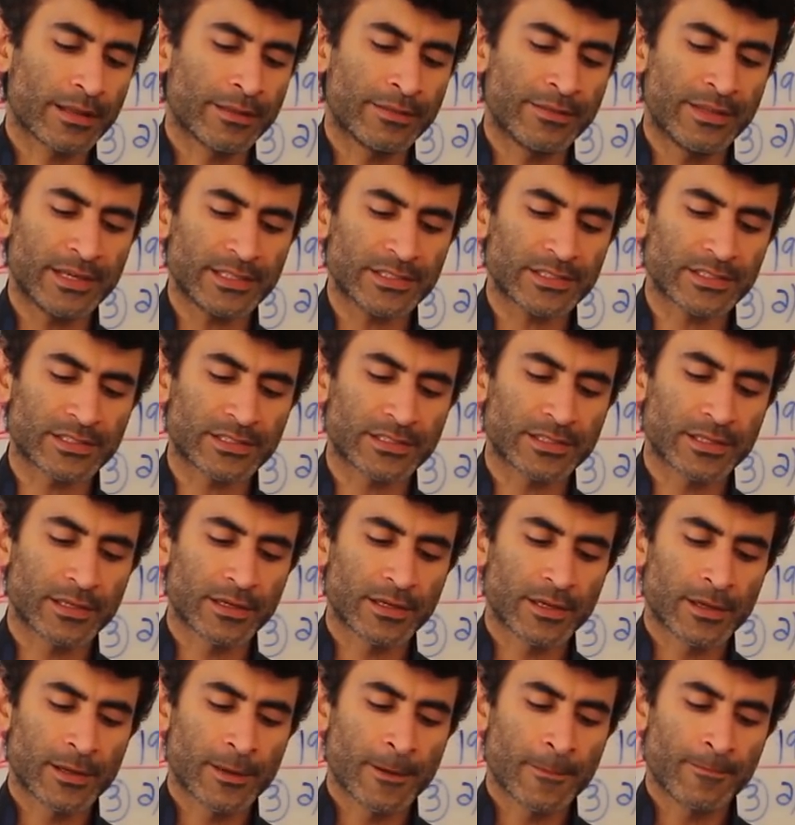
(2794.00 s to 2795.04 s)
this
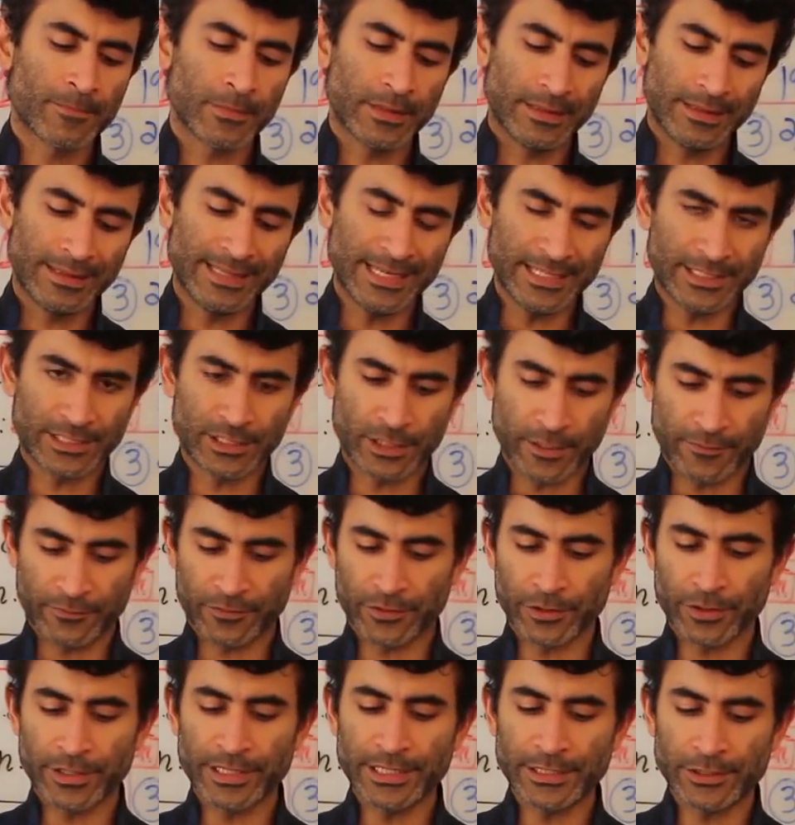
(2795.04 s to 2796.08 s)
list of
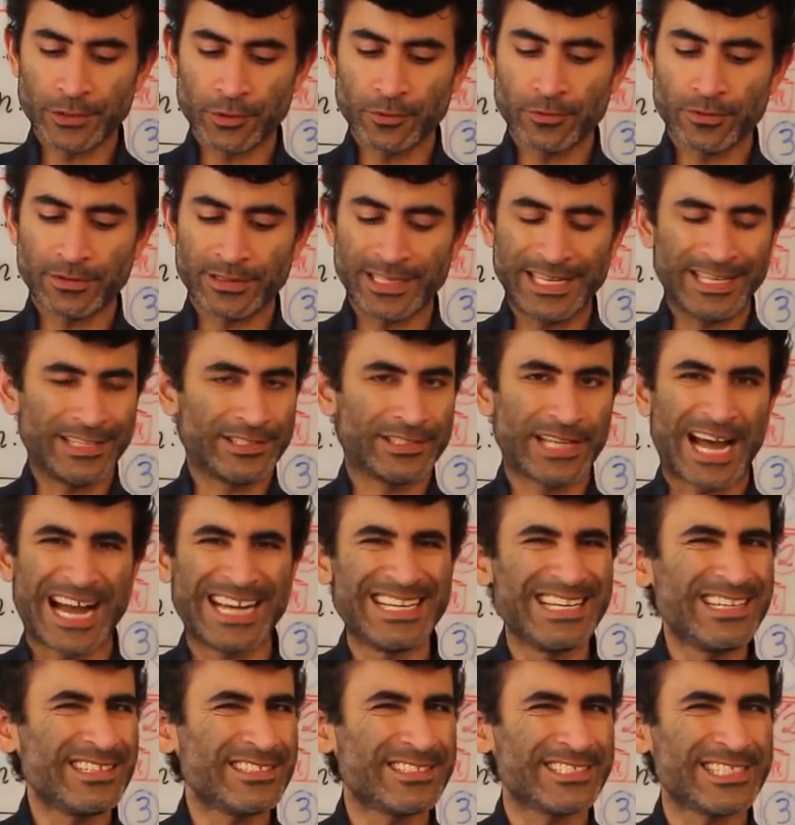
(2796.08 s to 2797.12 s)
32 things,
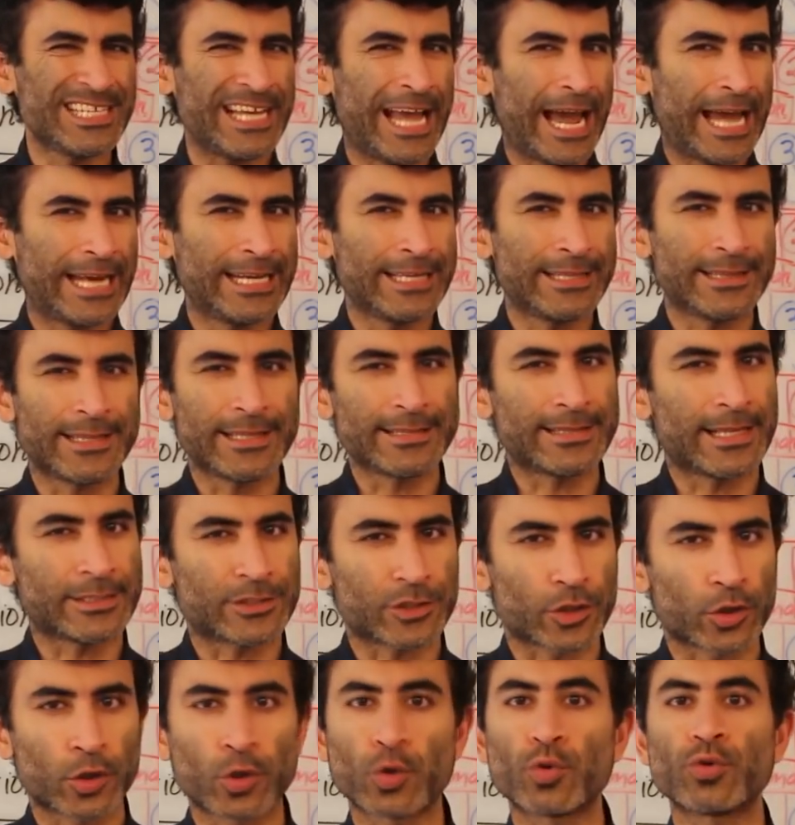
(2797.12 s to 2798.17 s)
I didn't see anything
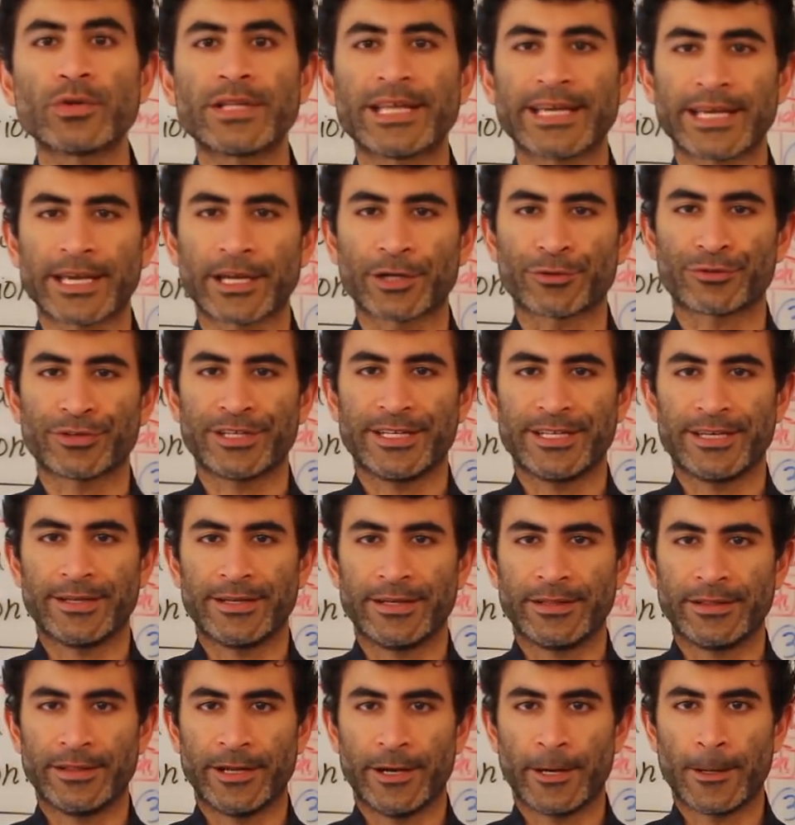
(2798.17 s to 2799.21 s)
that's a cooling
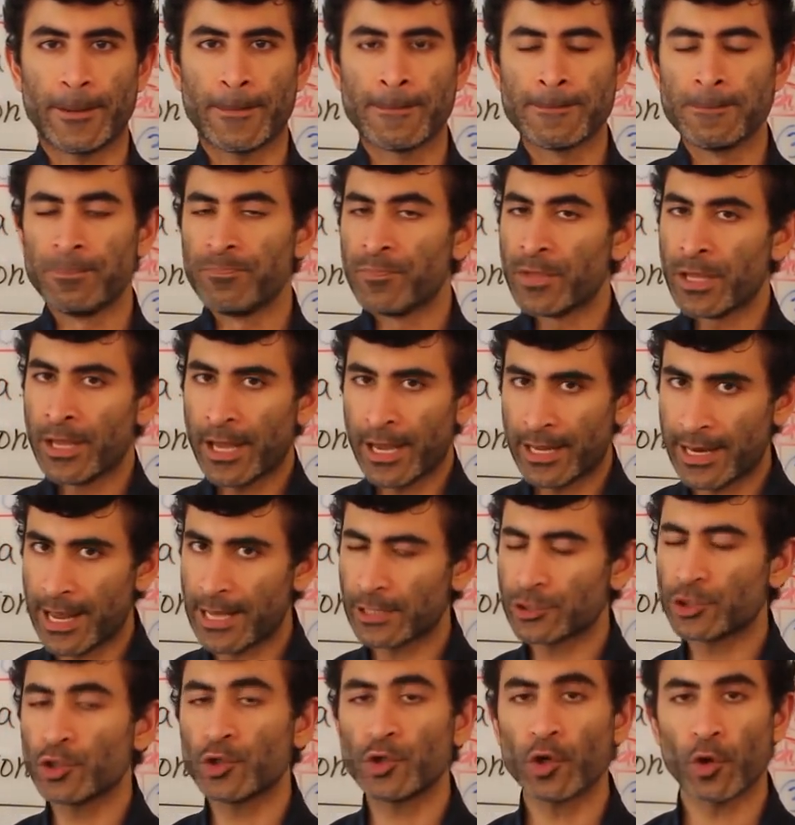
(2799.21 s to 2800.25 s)
ingredient in there. And
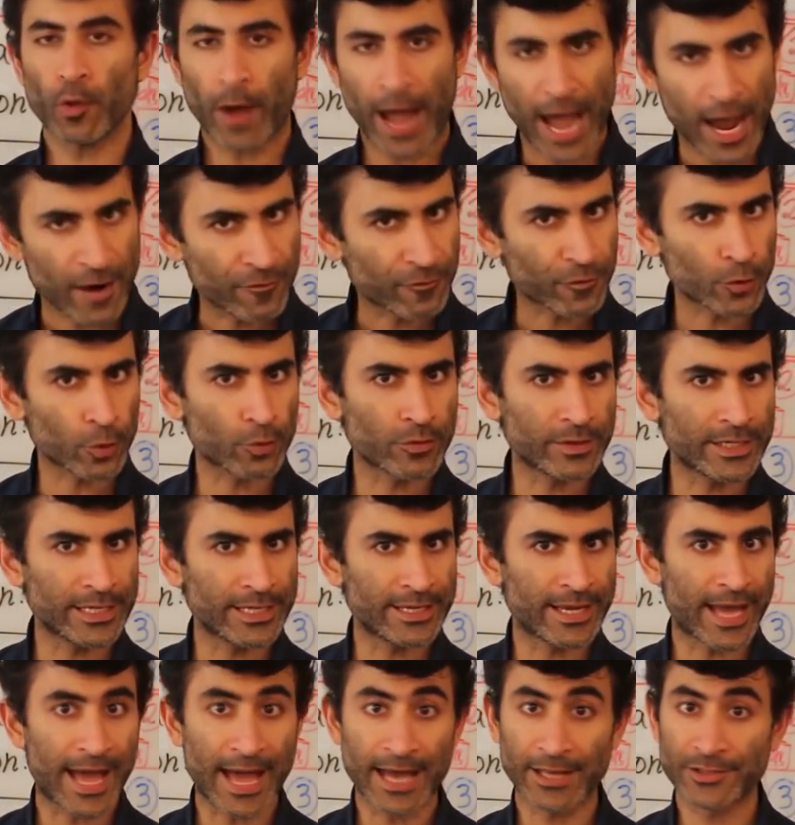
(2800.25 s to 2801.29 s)
as you know,
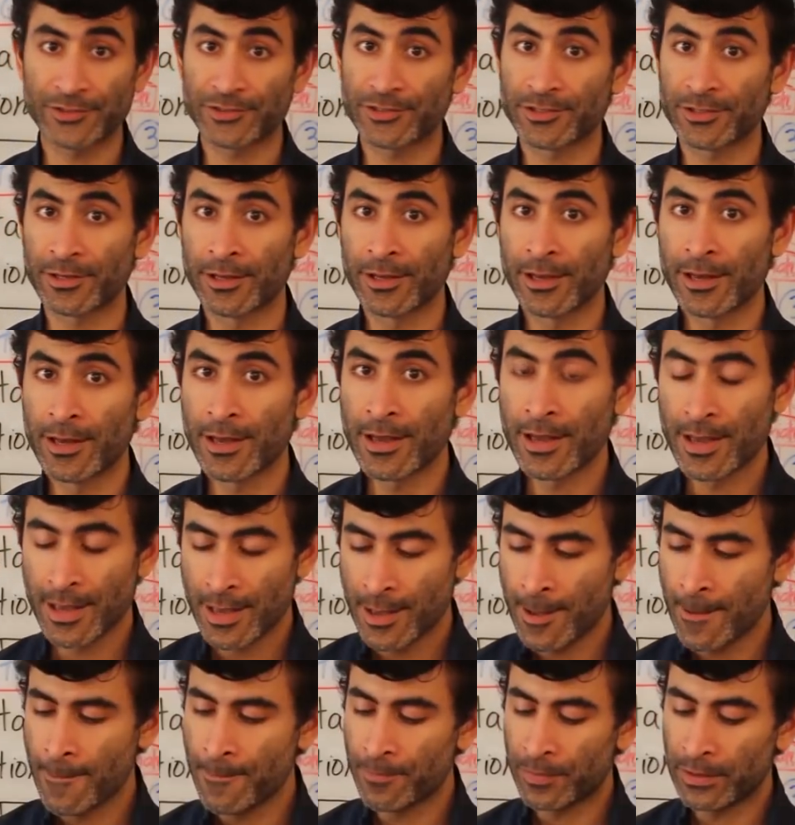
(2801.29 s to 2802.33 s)
Aphro-D has
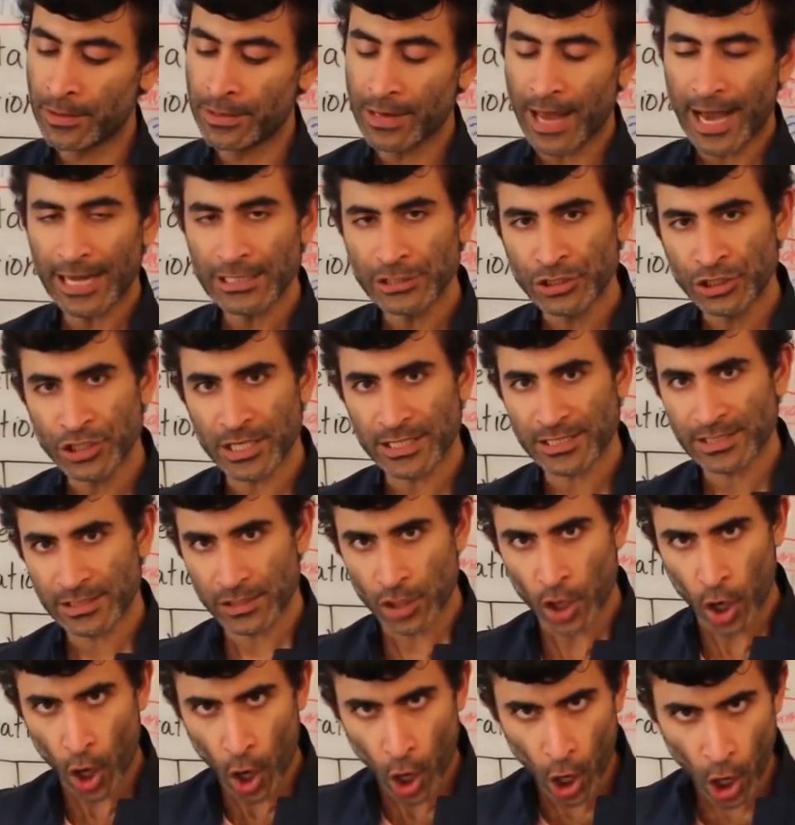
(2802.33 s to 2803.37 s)
not
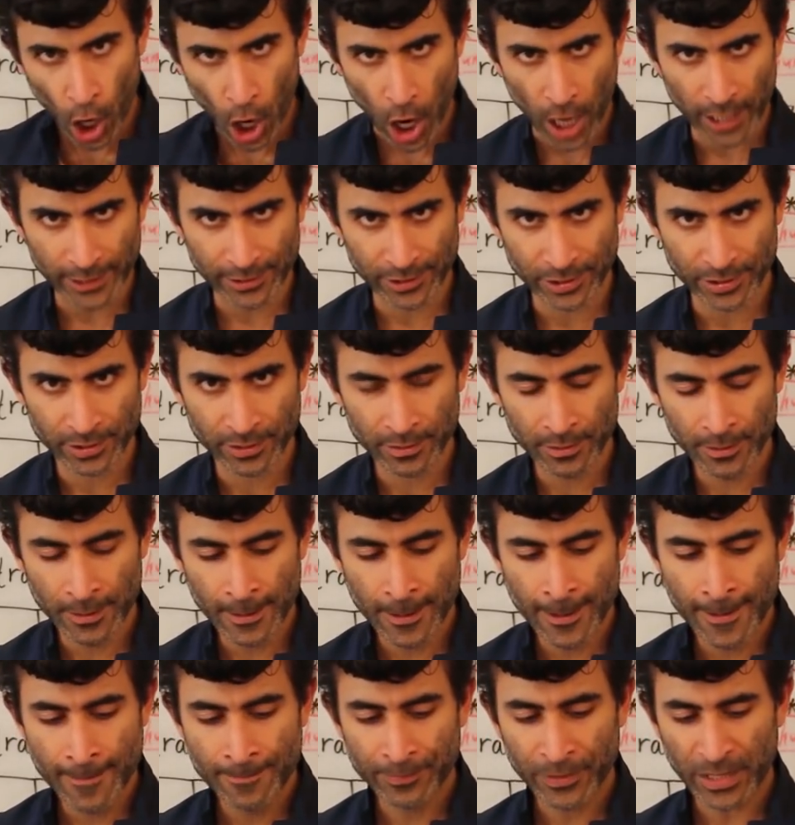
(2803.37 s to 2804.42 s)
just
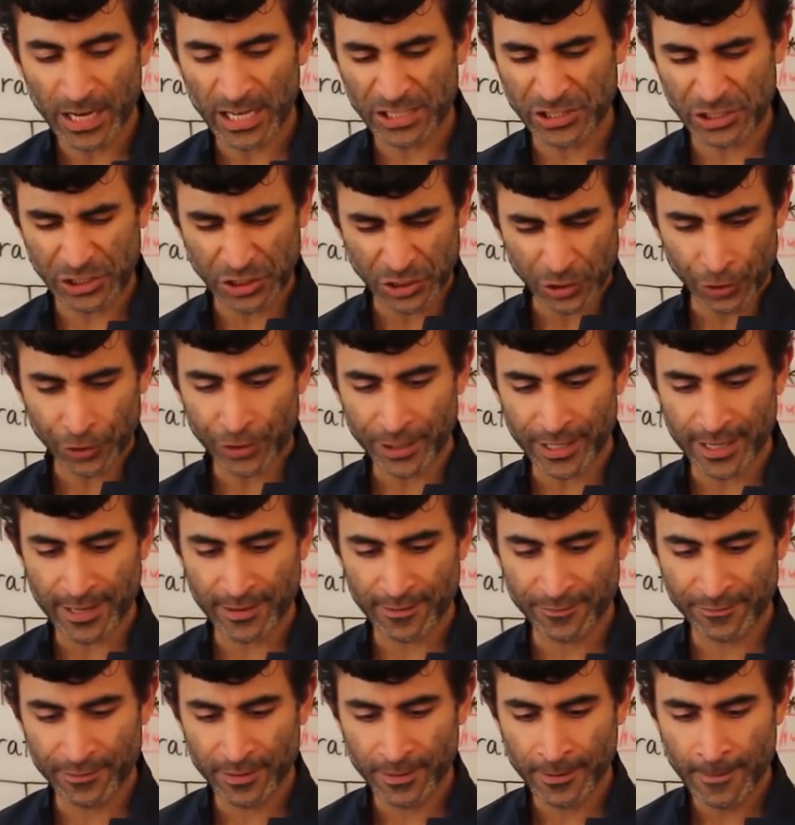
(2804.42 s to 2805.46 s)
hot,
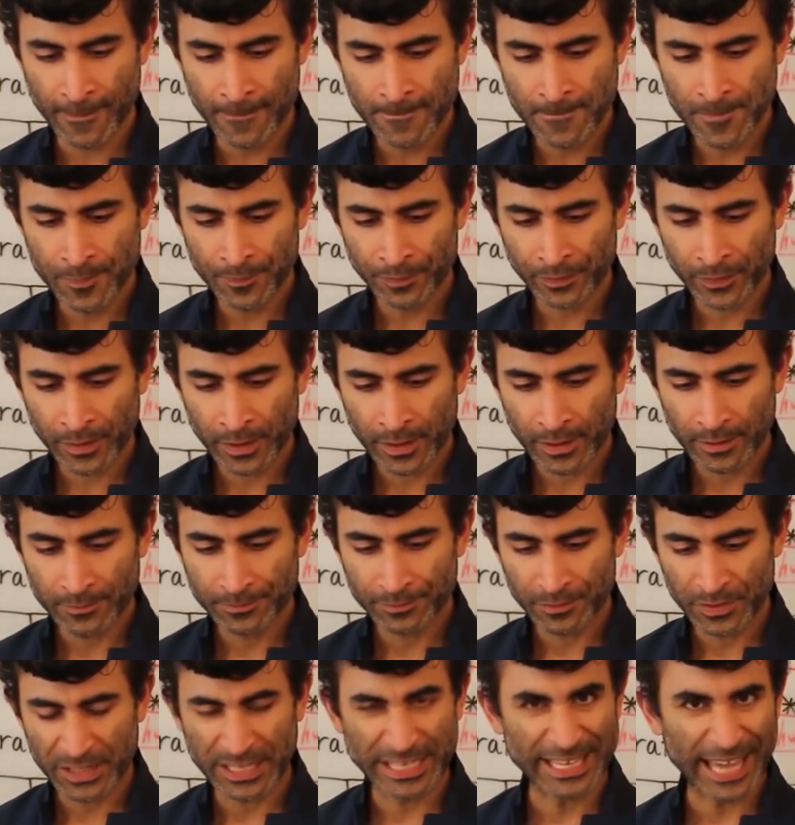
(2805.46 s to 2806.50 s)
assertive,
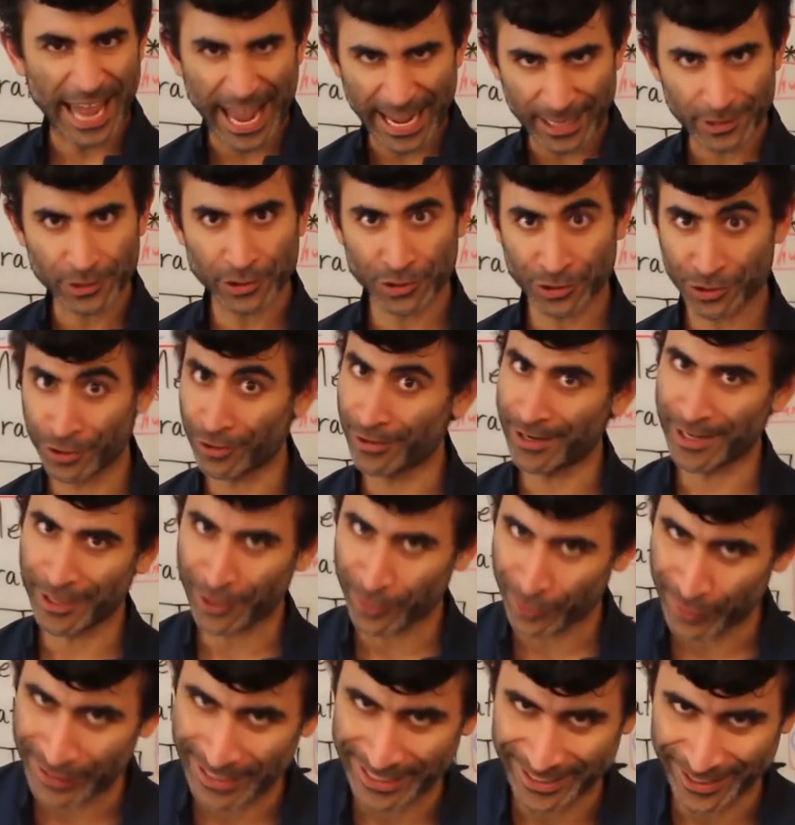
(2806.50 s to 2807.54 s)
gangster
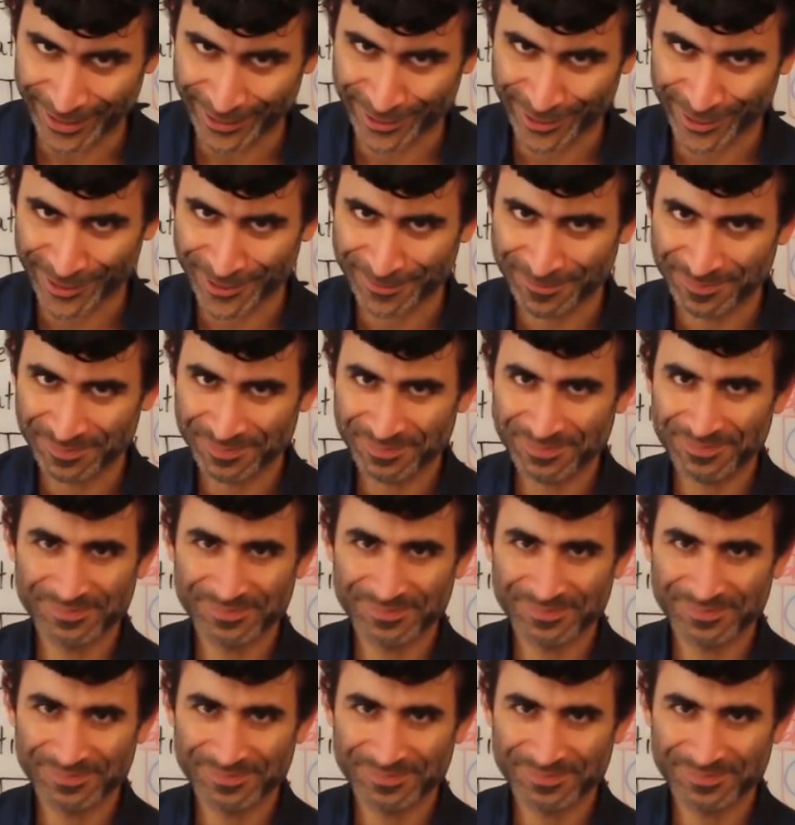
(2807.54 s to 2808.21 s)
ingredients.